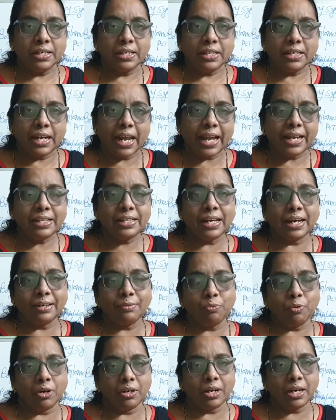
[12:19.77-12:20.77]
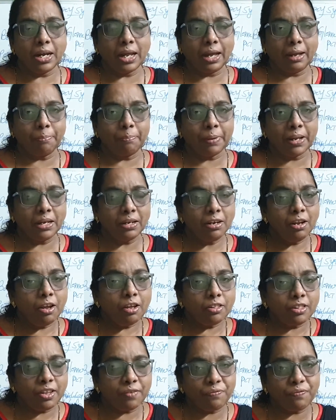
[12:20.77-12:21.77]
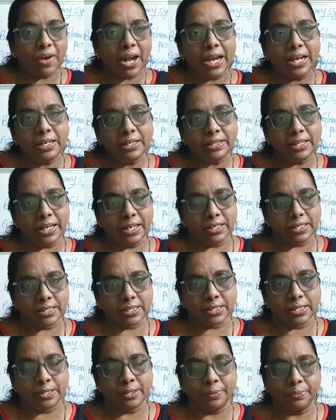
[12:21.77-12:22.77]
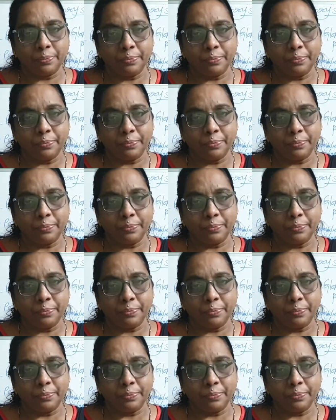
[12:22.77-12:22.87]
like that what will happen? The fine things,